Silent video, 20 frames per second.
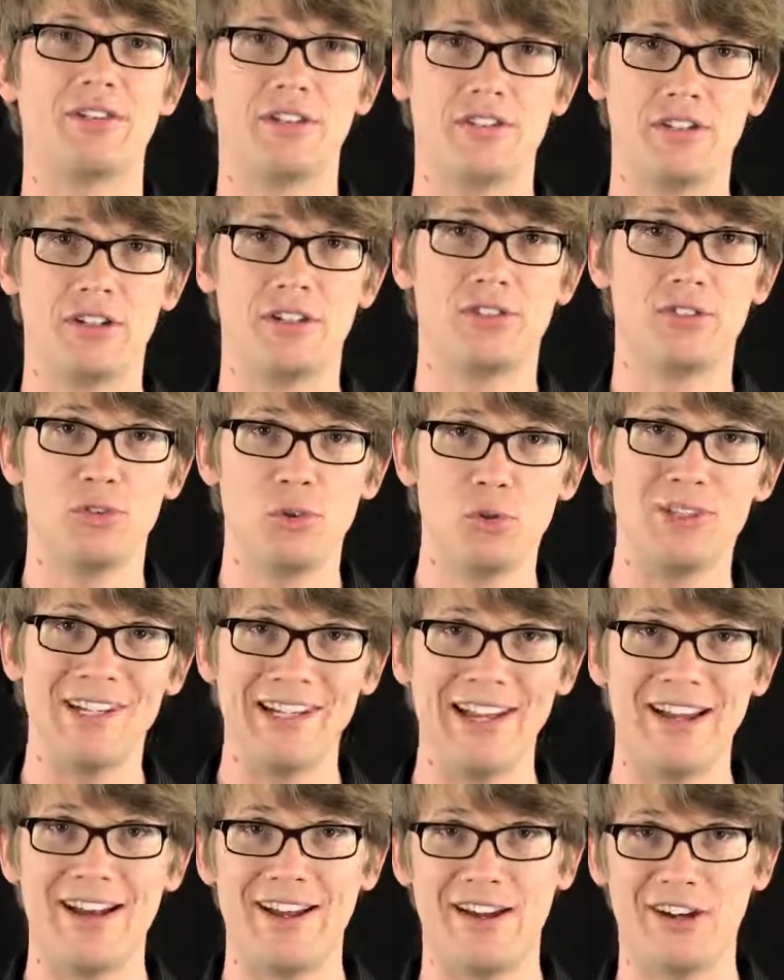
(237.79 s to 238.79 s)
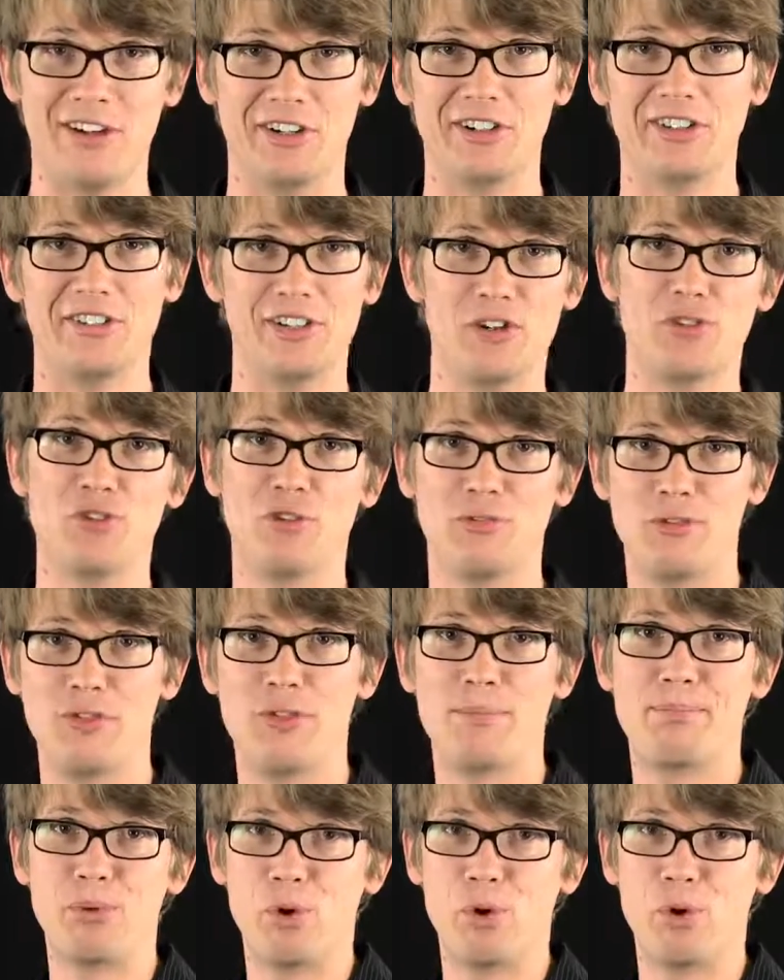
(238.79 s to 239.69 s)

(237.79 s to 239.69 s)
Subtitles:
and since nuclei are essential for the